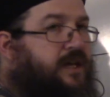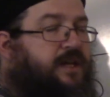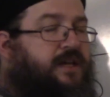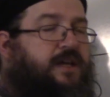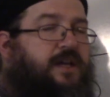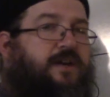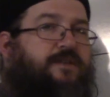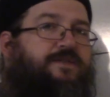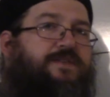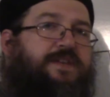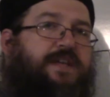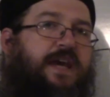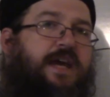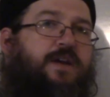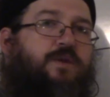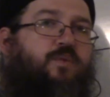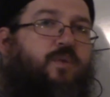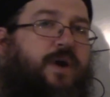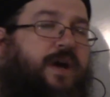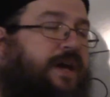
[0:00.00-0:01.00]
You have
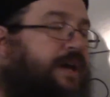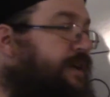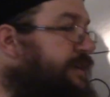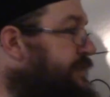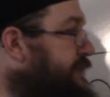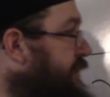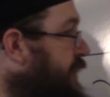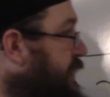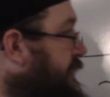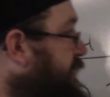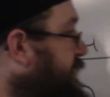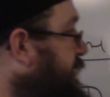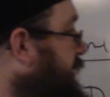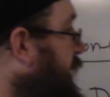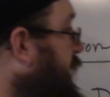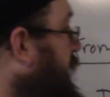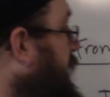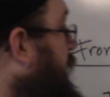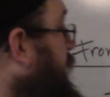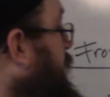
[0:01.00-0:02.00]
10 ways of
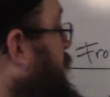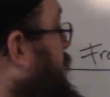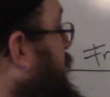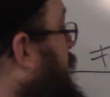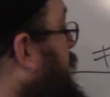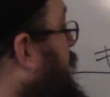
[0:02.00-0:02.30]
saying